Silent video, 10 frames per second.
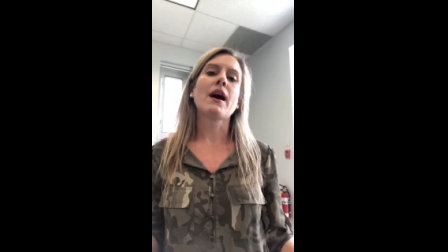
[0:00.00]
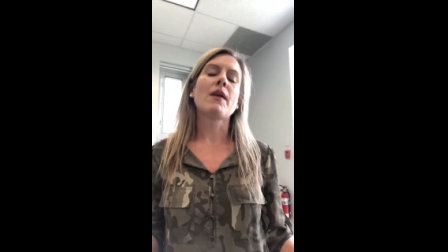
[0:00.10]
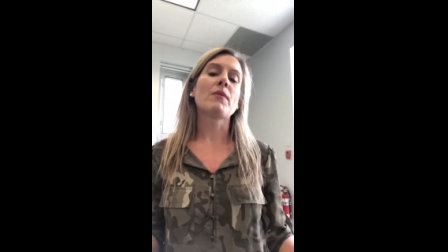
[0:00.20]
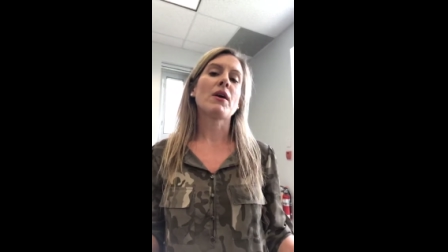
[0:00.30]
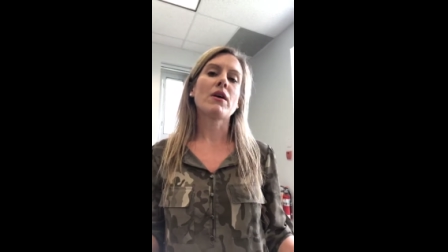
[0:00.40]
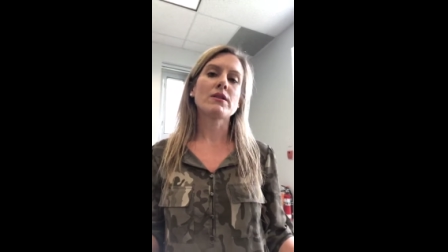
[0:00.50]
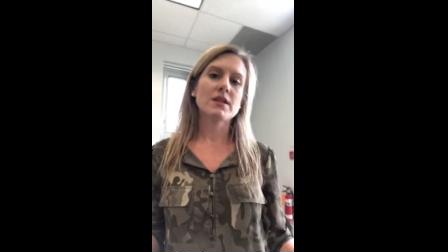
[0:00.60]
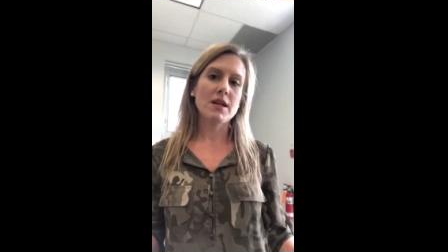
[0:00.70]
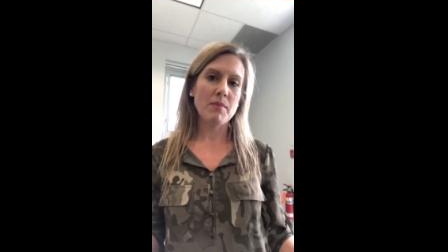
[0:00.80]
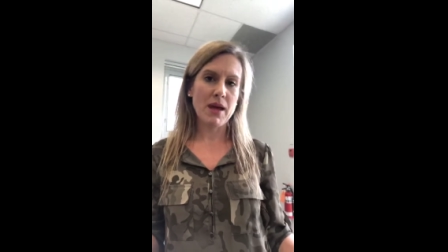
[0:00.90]
There aren't
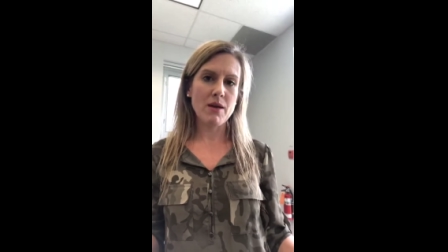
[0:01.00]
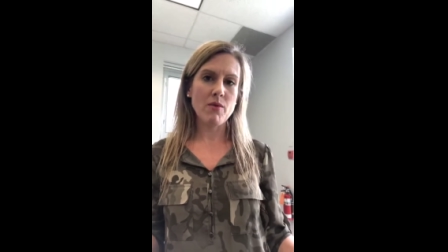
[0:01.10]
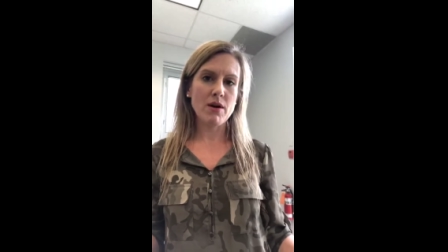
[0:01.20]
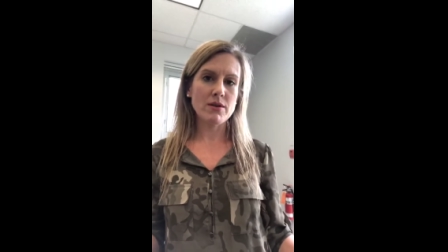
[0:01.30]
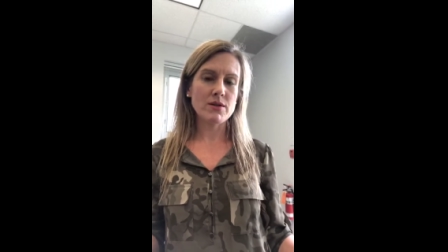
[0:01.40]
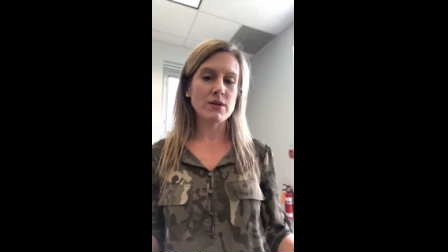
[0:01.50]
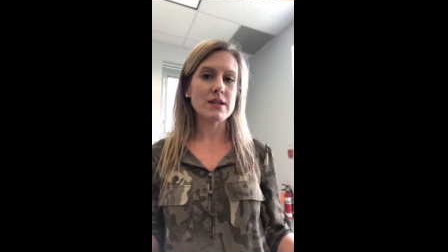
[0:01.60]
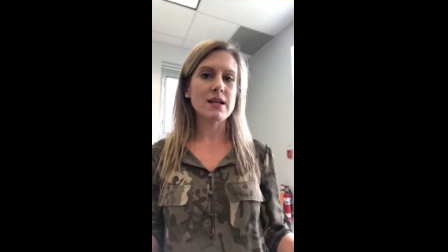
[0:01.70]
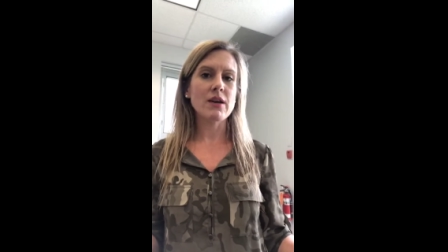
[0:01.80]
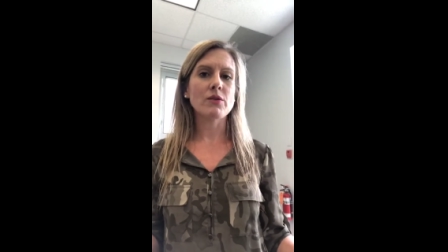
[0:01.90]
any paywalls. You can
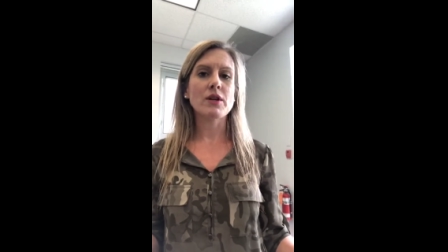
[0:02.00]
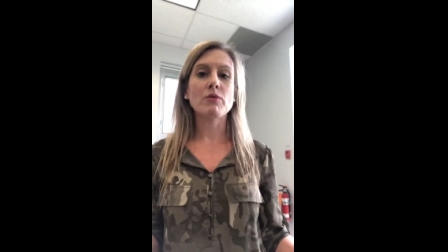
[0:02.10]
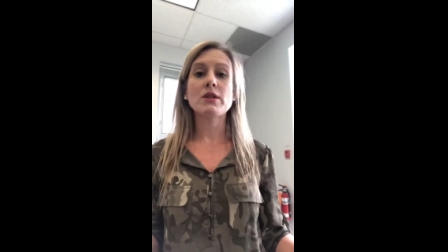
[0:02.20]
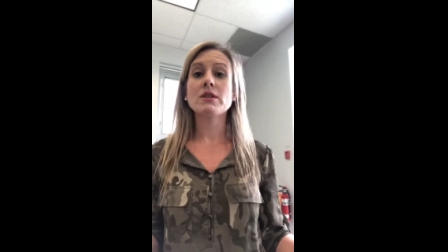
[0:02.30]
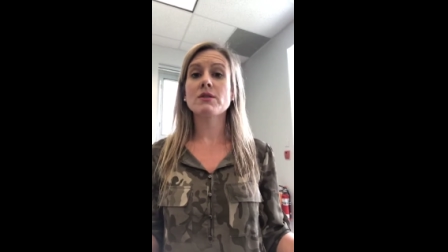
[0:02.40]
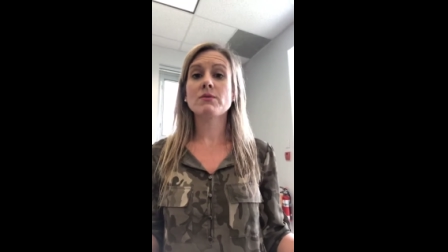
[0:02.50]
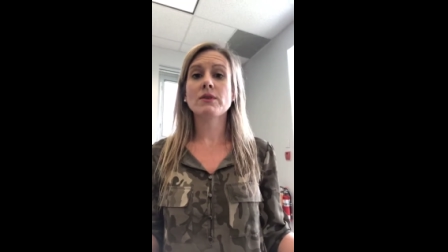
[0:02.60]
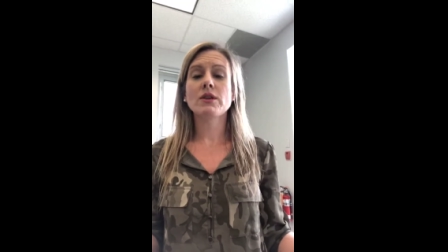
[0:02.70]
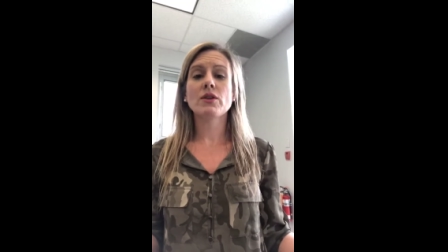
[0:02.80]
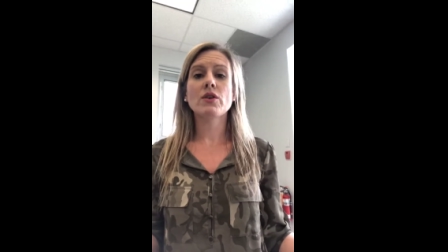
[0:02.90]
download it. We just
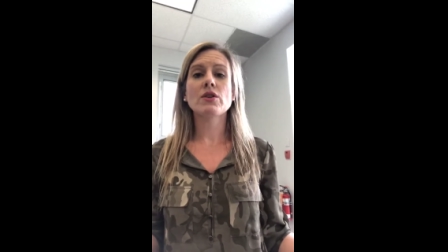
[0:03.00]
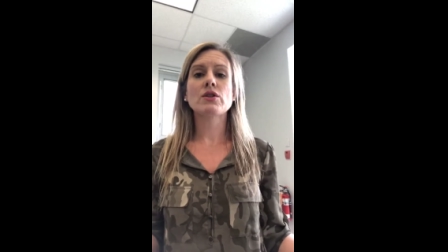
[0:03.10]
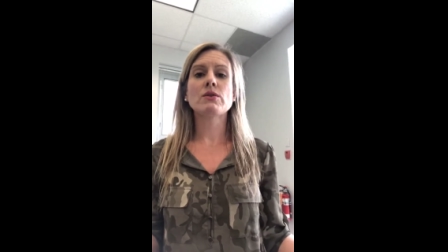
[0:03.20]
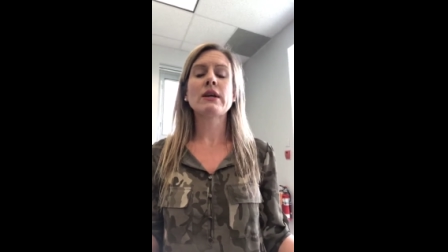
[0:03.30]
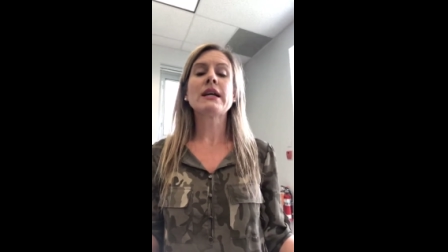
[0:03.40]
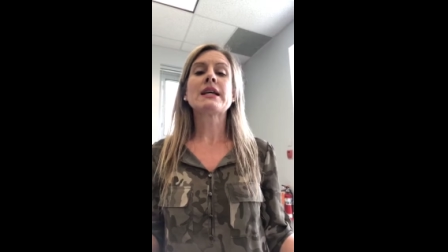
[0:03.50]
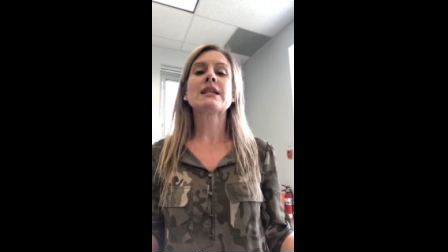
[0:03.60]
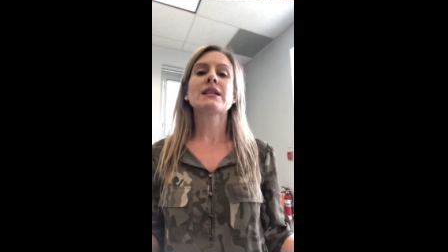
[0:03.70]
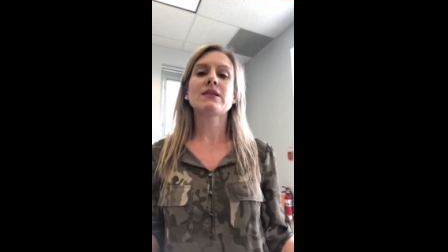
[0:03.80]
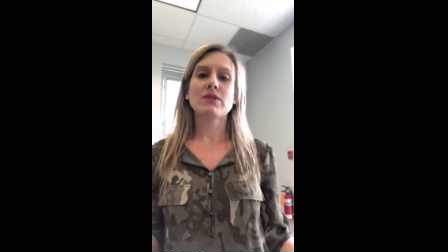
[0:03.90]
really encourage you
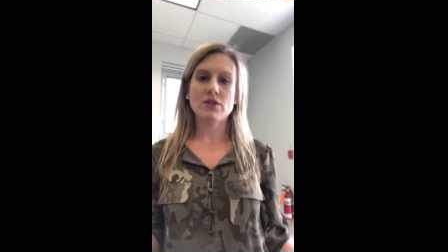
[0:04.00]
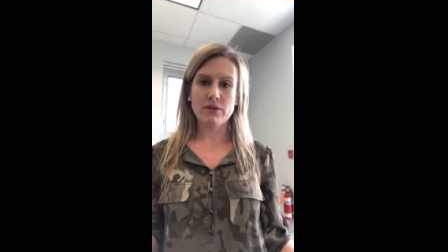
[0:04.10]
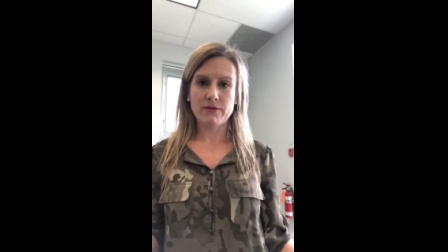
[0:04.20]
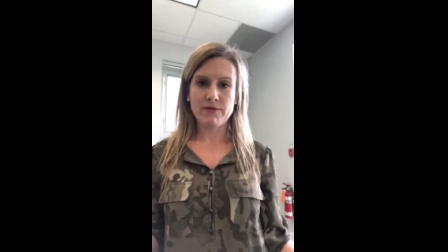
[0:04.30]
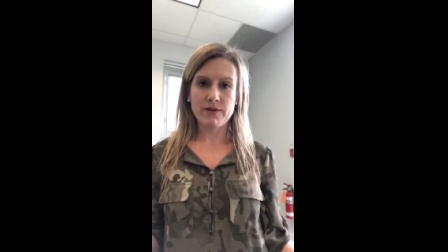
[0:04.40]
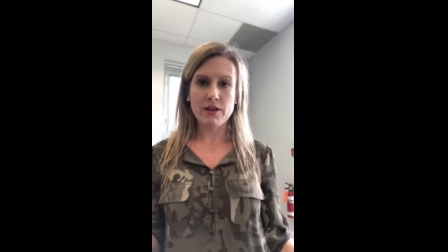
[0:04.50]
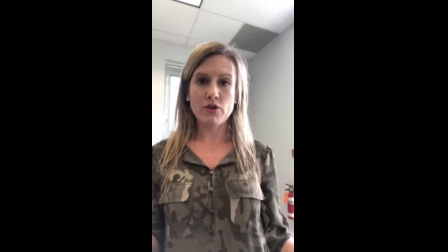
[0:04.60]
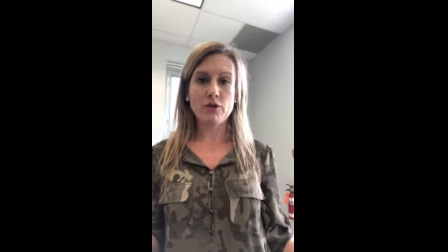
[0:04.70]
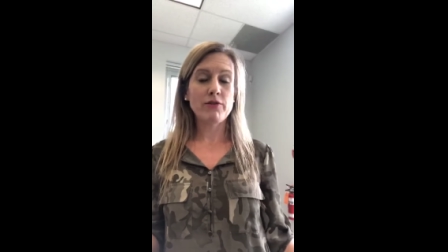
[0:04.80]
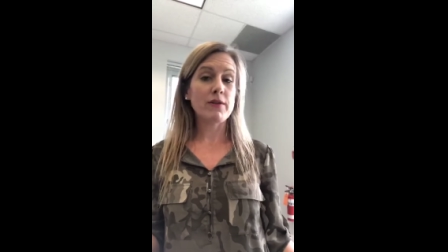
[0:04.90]
to give us
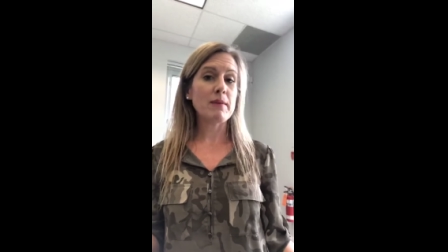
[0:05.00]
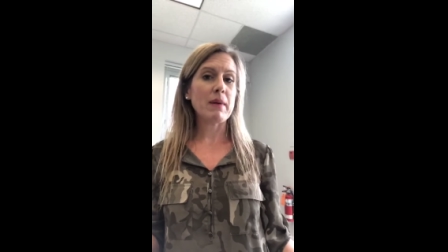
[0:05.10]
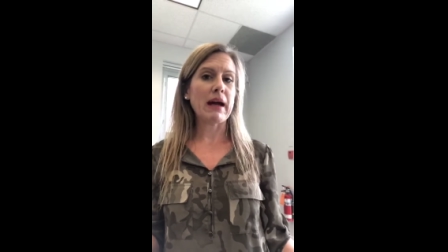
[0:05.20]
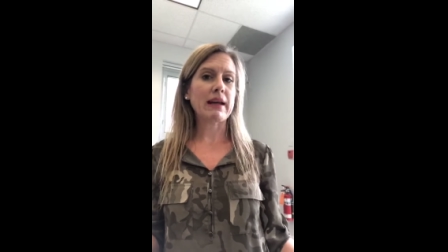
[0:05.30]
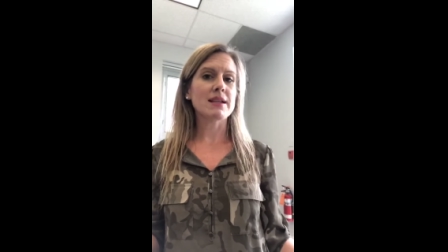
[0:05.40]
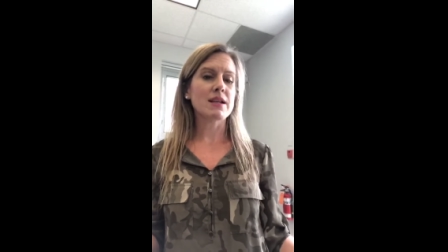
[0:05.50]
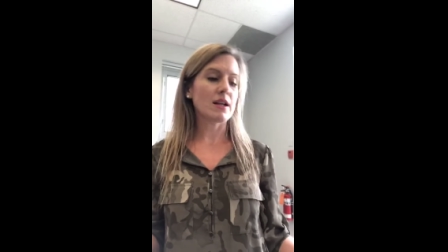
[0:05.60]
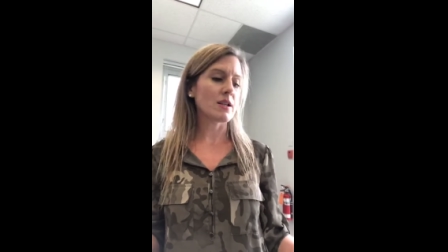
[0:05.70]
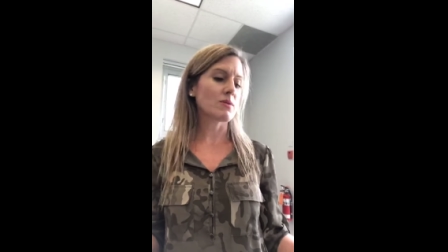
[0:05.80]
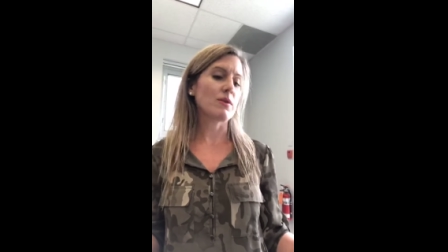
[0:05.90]
your feedback and
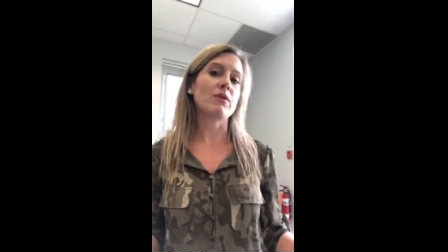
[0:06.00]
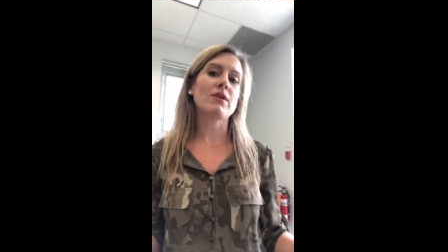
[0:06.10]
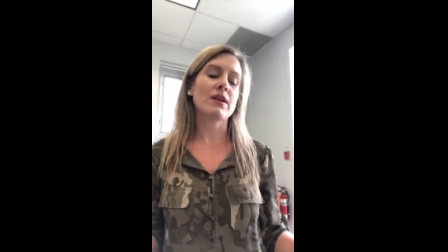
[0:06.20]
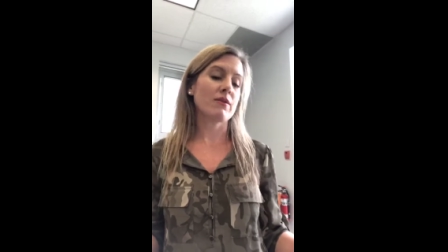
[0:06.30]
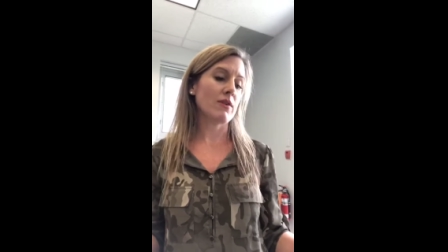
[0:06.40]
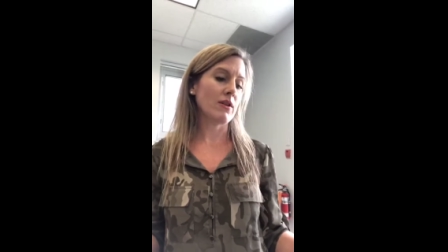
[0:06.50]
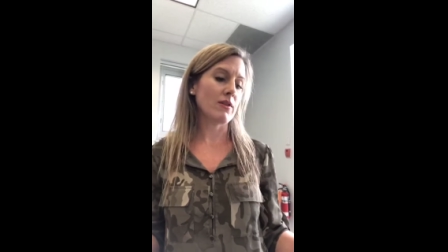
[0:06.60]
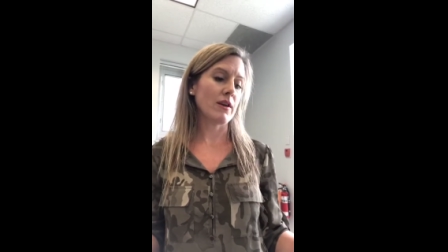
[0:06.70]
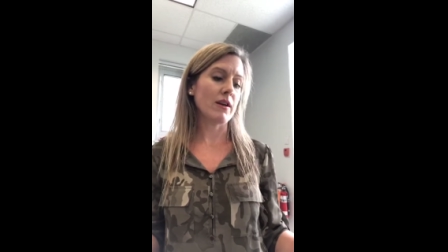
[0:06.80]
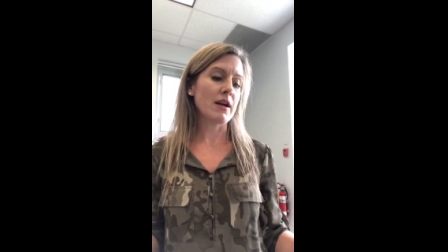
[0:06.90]
tell us what you think of all
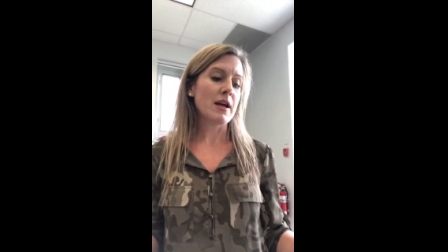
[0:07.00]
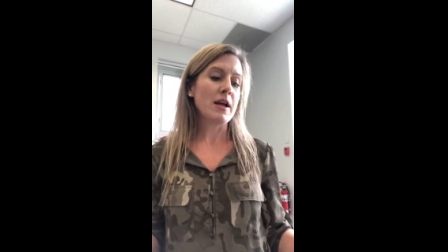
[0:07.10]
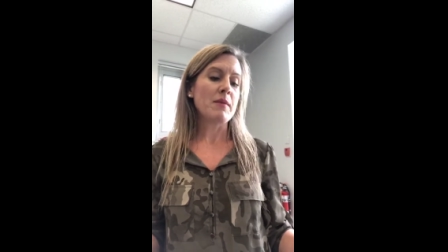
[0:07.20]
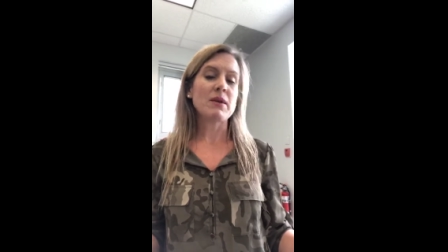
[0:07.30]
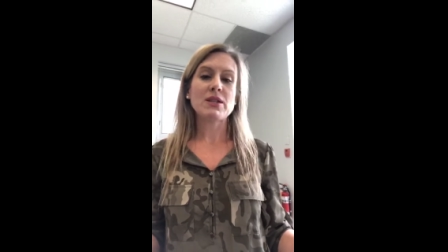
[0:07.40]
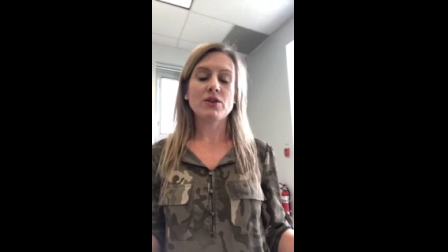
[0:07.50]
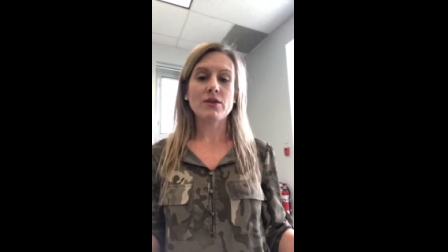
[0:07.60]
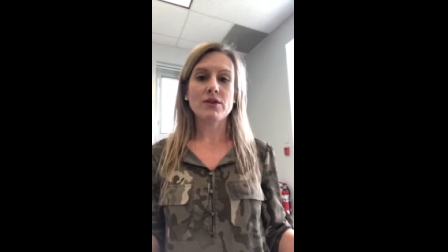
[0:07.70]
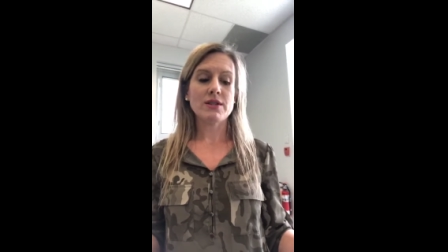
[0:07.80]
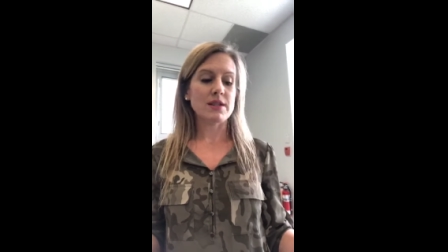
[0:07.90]
the
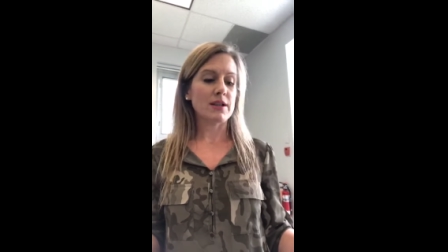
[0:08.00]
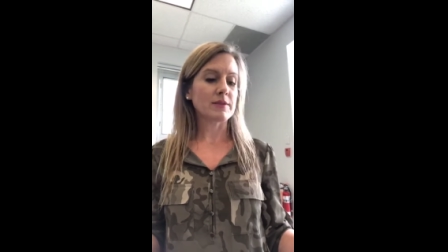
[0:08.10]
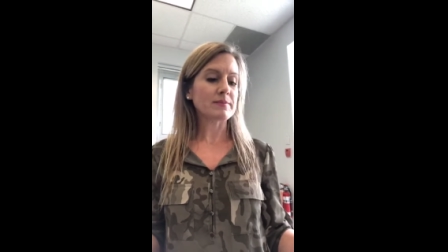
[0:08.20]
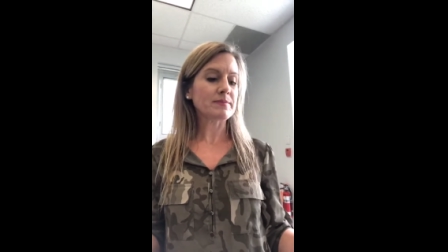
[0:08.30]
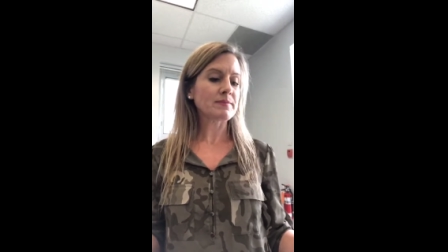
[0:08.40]
materials there.